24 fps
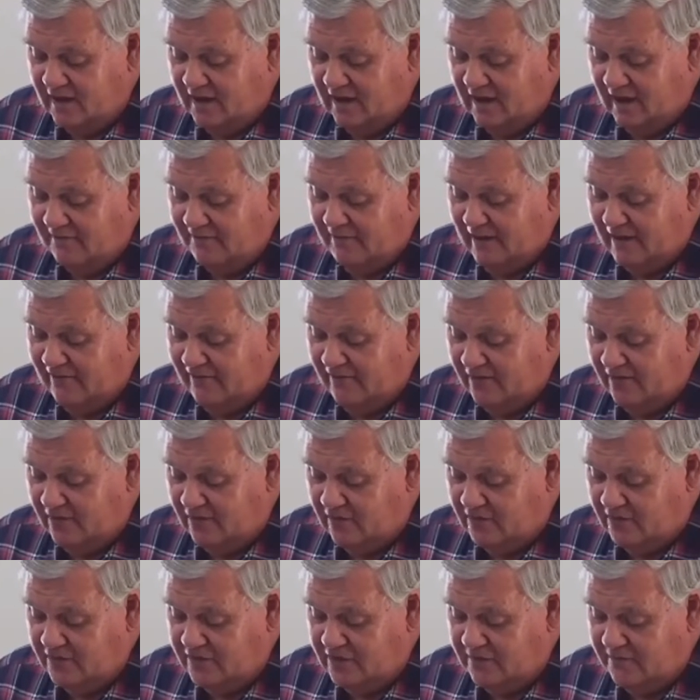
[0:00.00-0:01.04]
Above
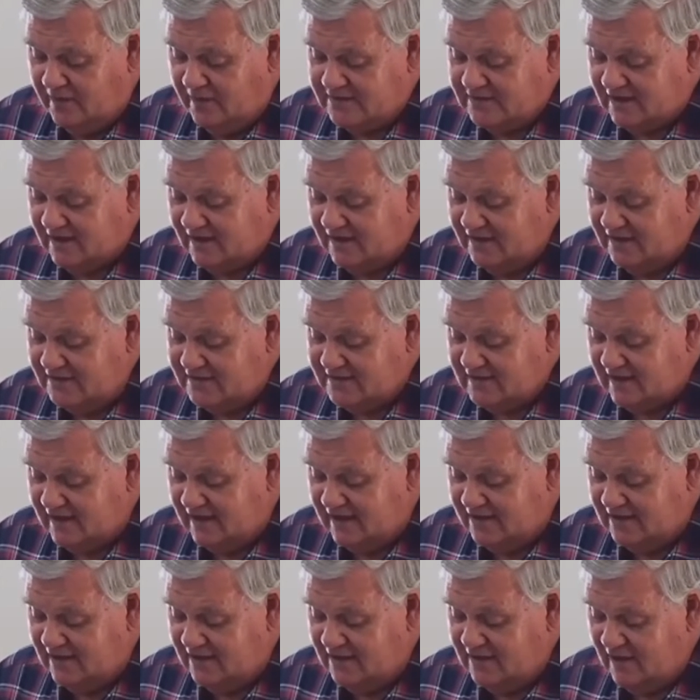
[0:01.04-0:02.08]
all, you must
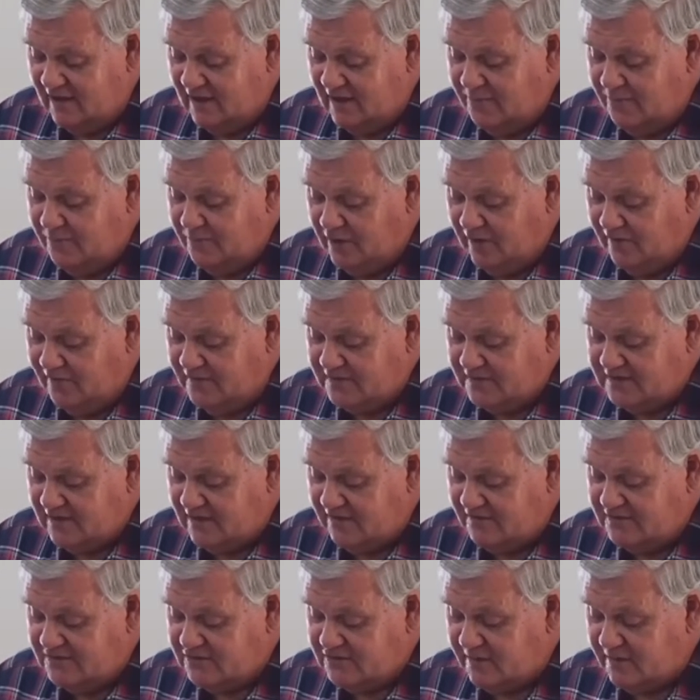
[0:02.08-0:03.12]
understand that no prophecy
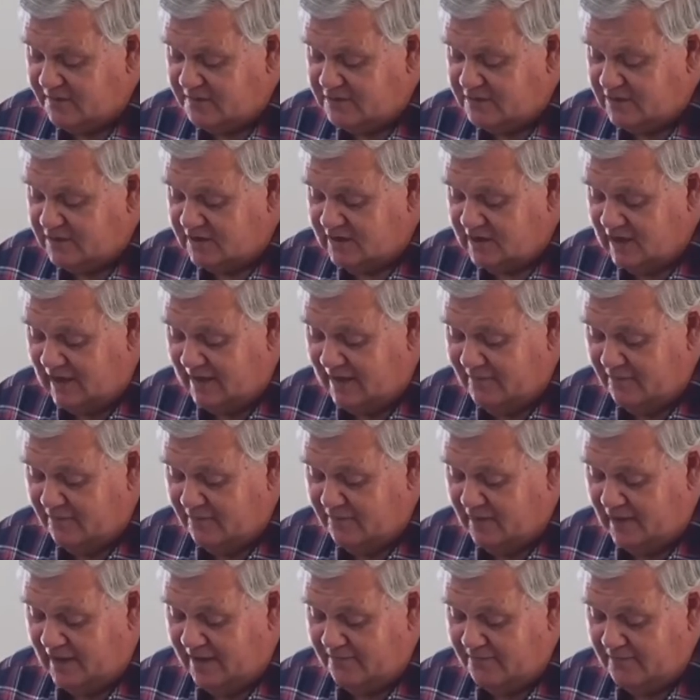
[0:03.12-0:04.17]
of Scripture came
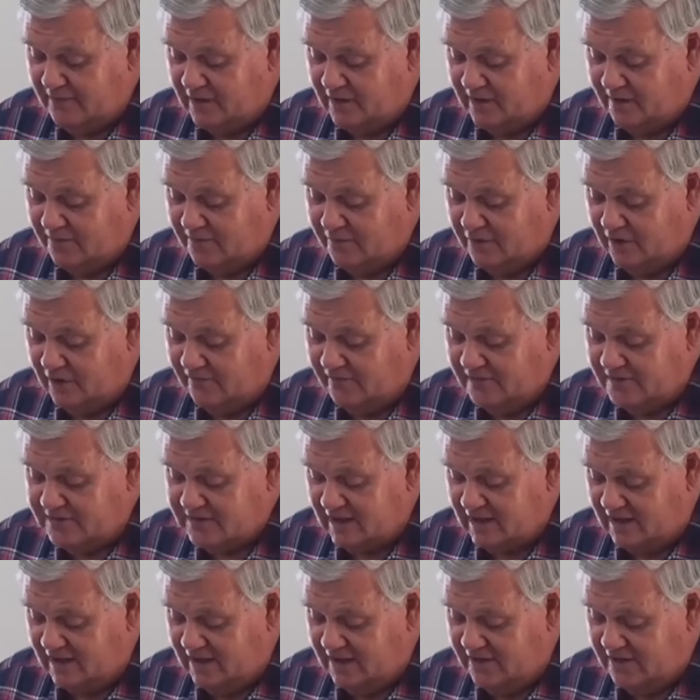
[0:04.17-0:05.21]
about by the prophet's
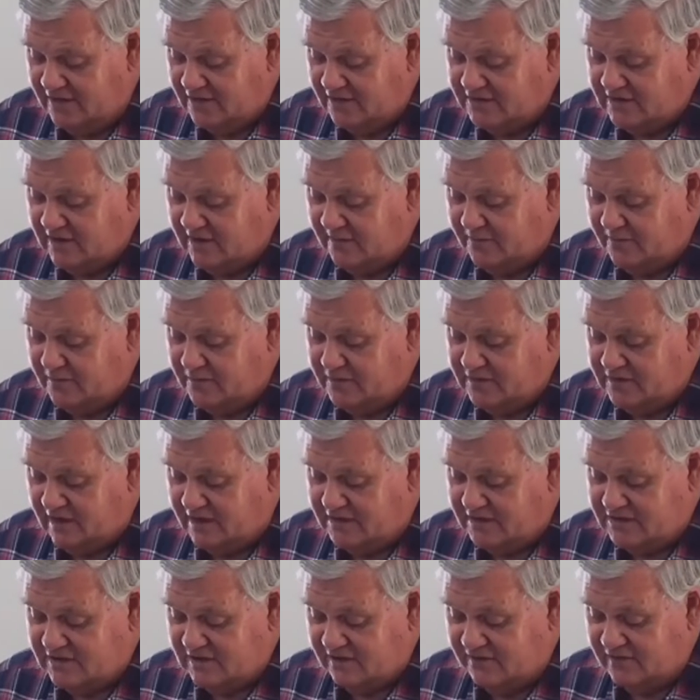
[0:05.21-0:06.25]
own
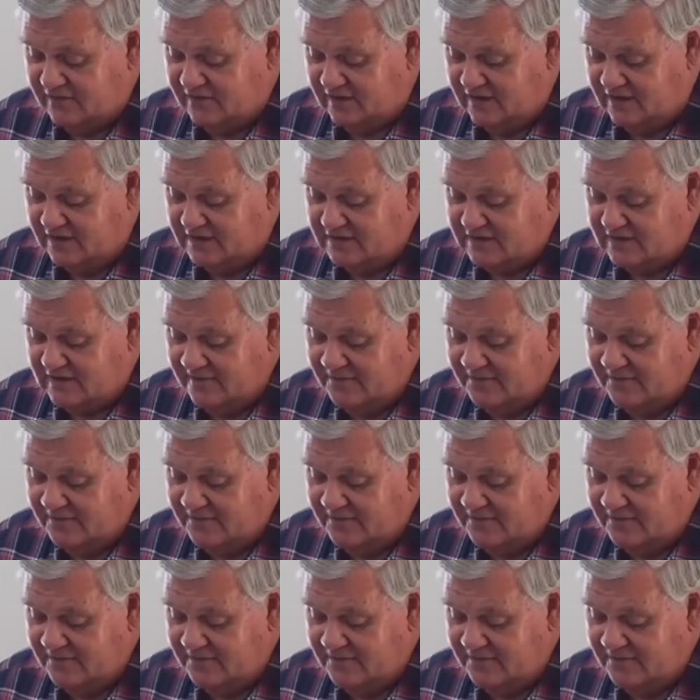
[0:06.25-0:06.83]
interpretation of things.